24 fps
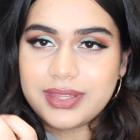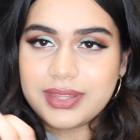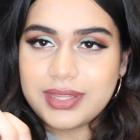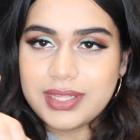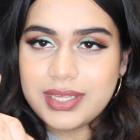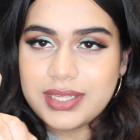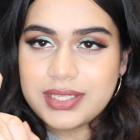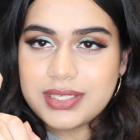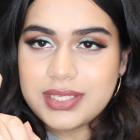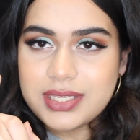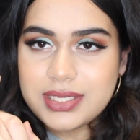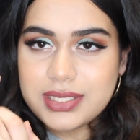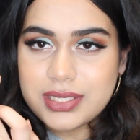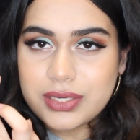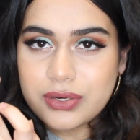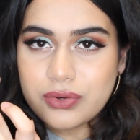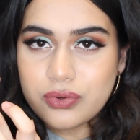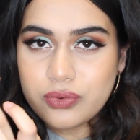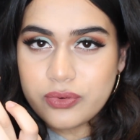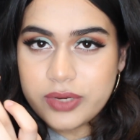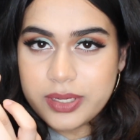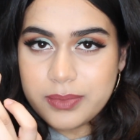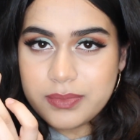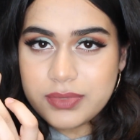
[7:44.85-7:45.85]
This is a
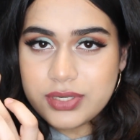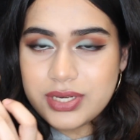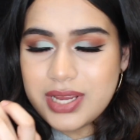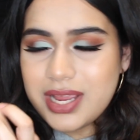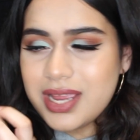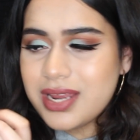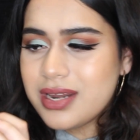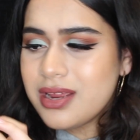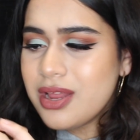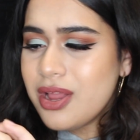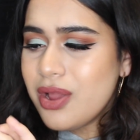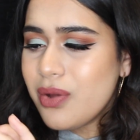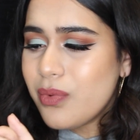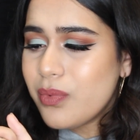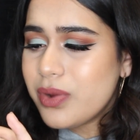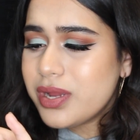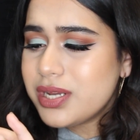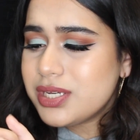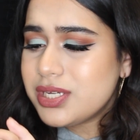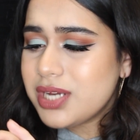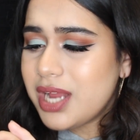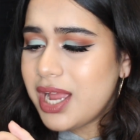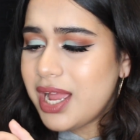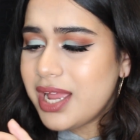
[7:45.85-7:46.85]
cream shade,
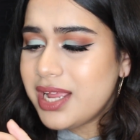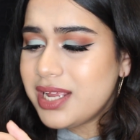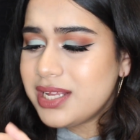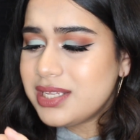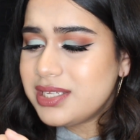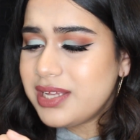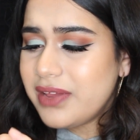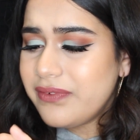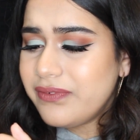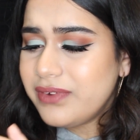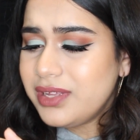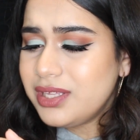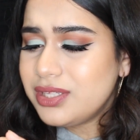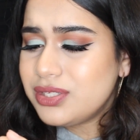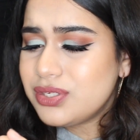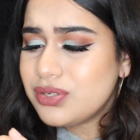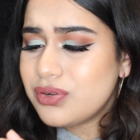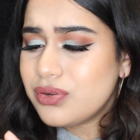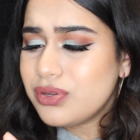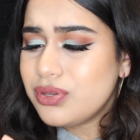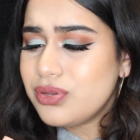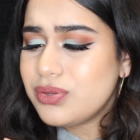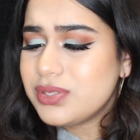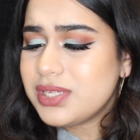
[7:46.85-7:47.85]
which I definitely do
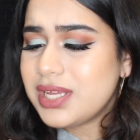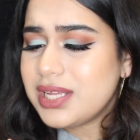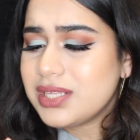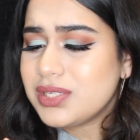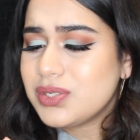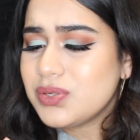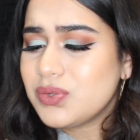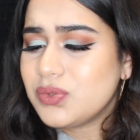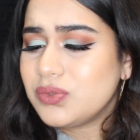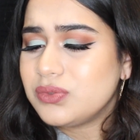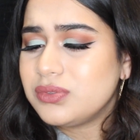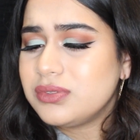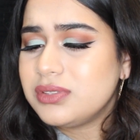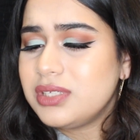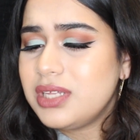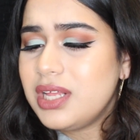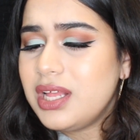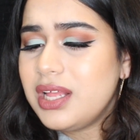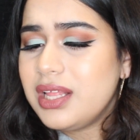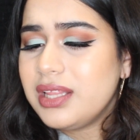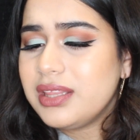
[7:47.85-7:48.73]
not use at all.